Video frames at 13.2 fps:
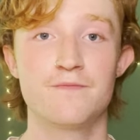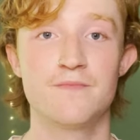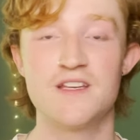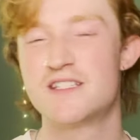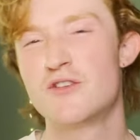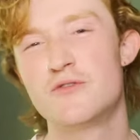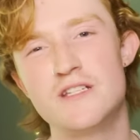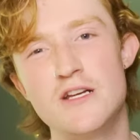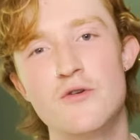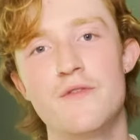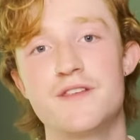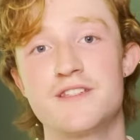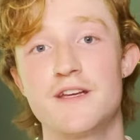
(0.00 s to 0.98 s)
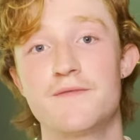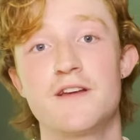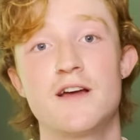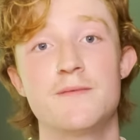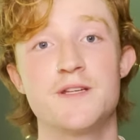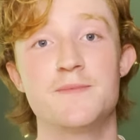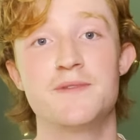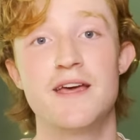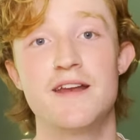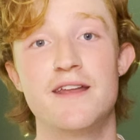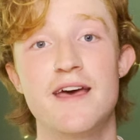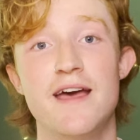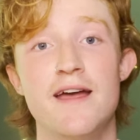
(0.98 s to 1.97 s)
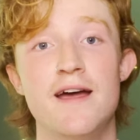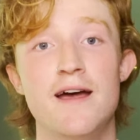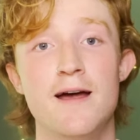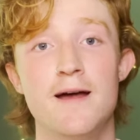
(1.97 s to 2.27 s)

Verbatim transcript: They still deal with the stuff that comes up day to day,